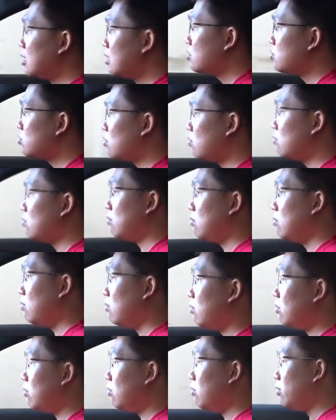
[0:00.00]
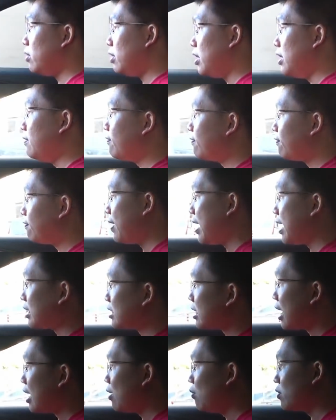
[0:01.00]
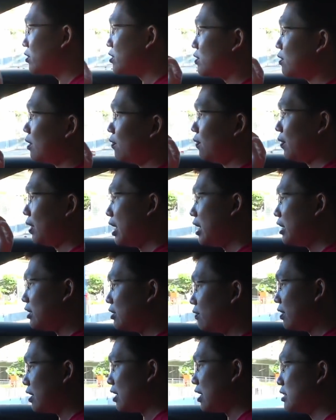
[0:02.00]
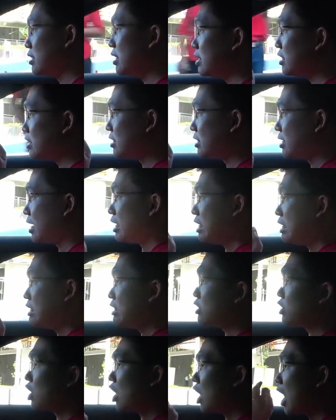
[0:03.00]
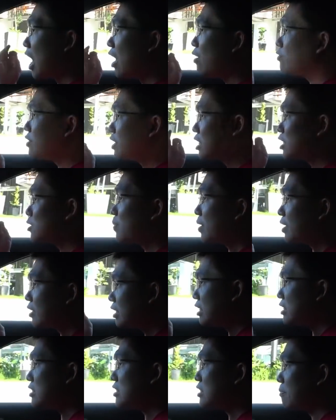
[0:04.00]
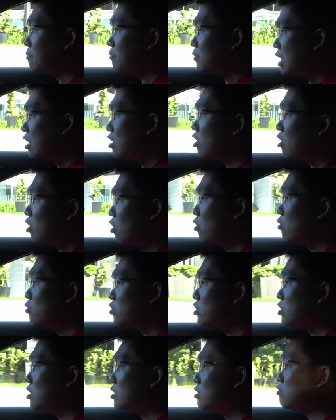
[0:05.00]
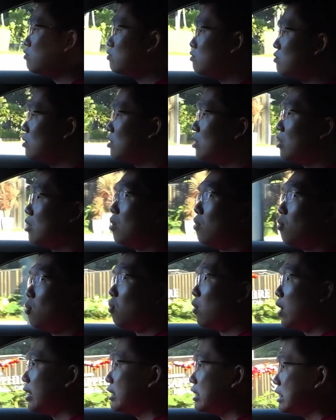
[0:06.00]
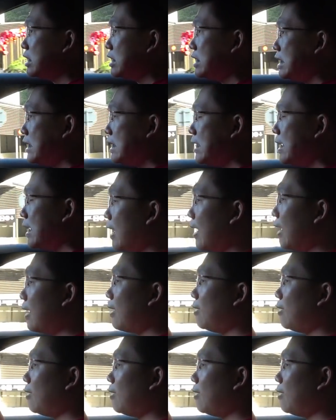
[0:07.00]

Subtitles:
So in fact, as I sat in this car, I was expecting something closer to what the